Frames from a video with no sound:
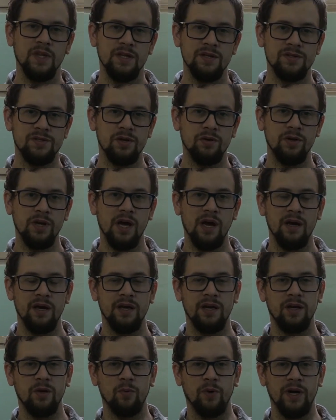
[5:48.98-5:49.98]
So yeah,
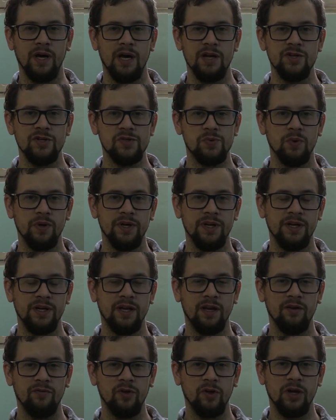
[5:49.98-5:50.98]
anyway, I just wanted to
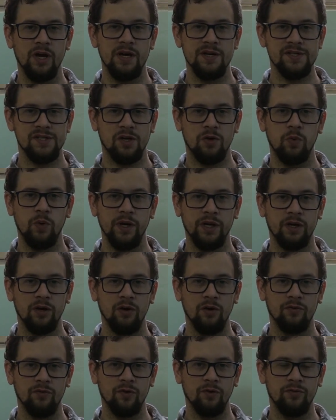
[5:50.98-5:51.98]
give you guys a quick
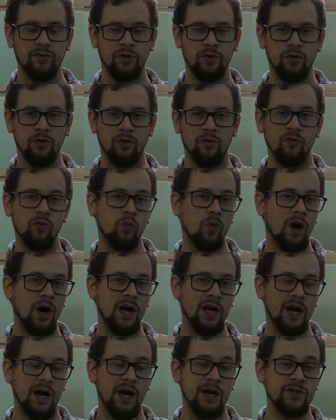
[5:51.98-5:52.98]
overview of
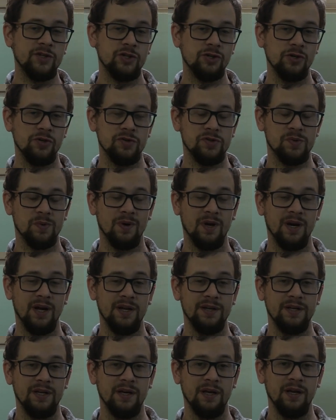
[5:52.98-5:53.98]
why I chose what I
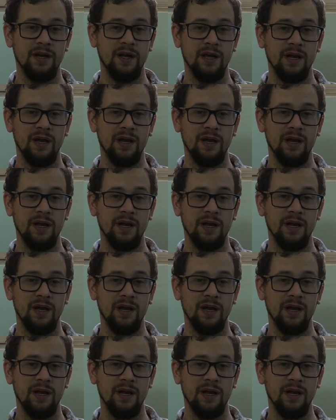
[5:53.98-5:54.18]
did,